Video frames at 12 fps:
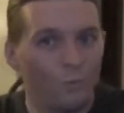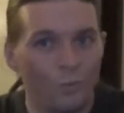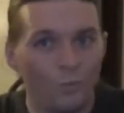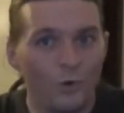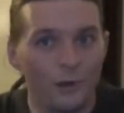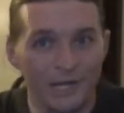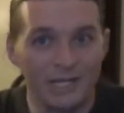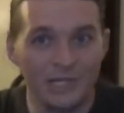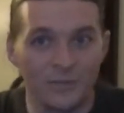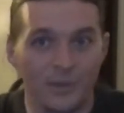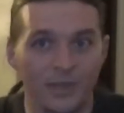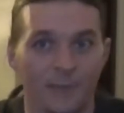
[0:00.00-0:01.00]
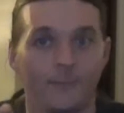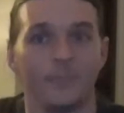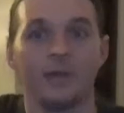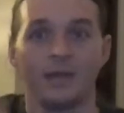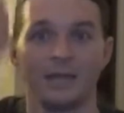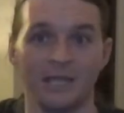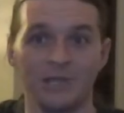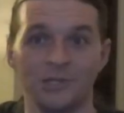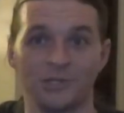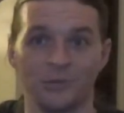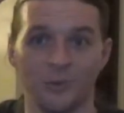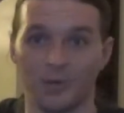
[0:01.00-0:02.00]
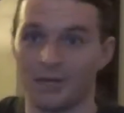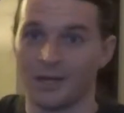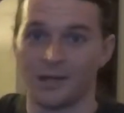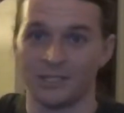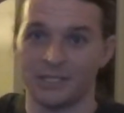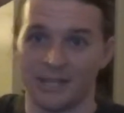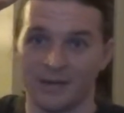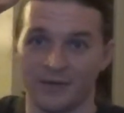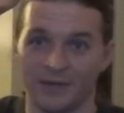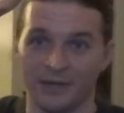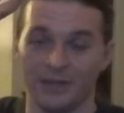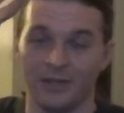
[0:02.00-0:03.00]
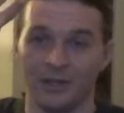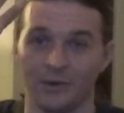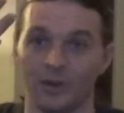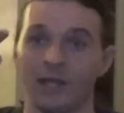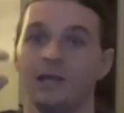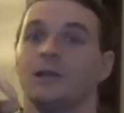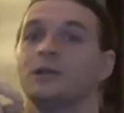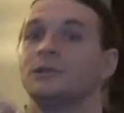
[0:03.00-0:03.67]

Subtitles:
We're in his rhythm. He just ukenagashis out of it, right?